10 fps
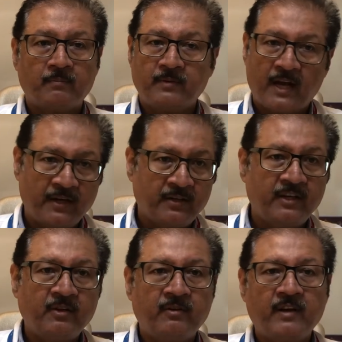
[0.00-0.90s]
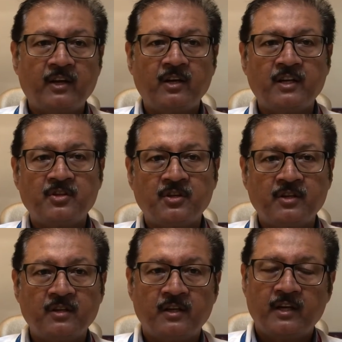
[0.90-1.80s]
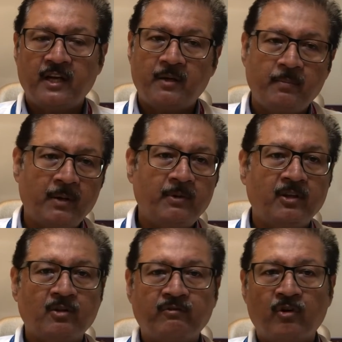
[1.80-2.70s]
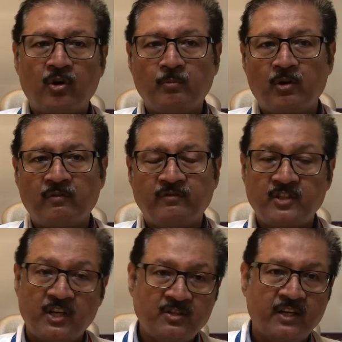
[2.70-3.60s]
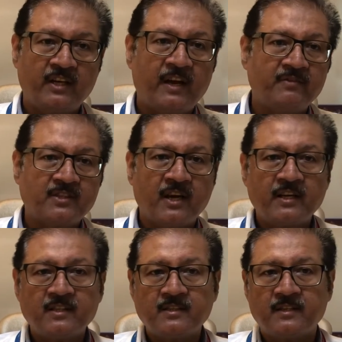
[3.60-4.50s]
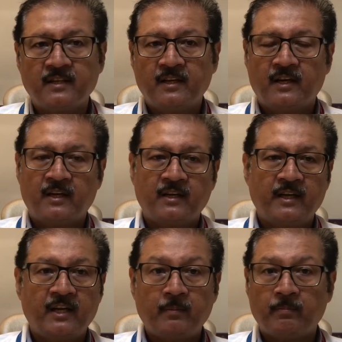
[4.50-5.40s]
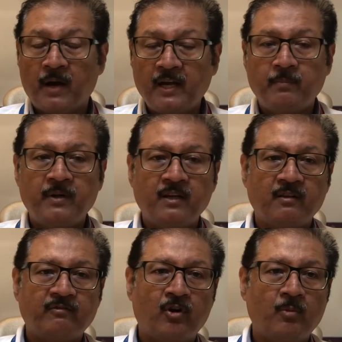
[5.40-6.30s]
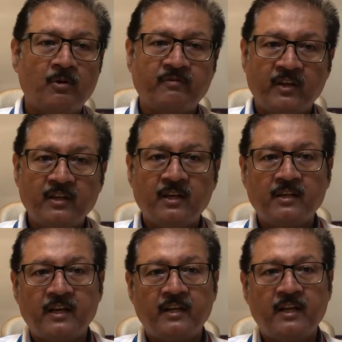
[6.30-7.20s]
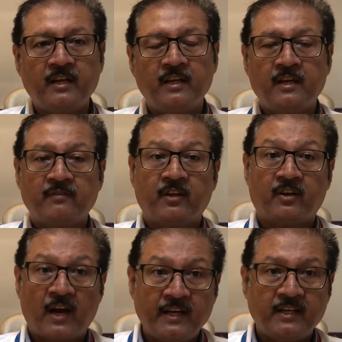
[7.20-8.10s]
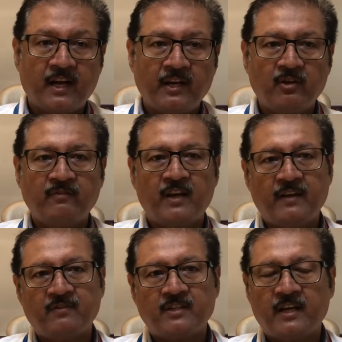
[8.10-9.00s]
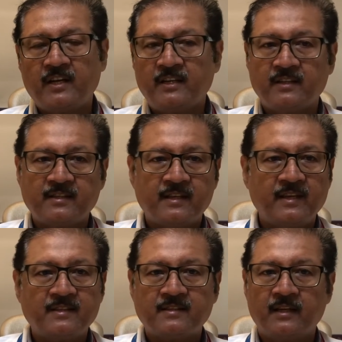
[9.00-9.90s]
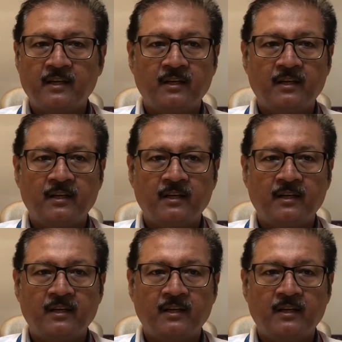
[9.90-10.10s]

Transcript: dietary regulation, it may be in the form of changing lifestyles, it might be in the form of inculcating the right kind of lifestyle, in the sense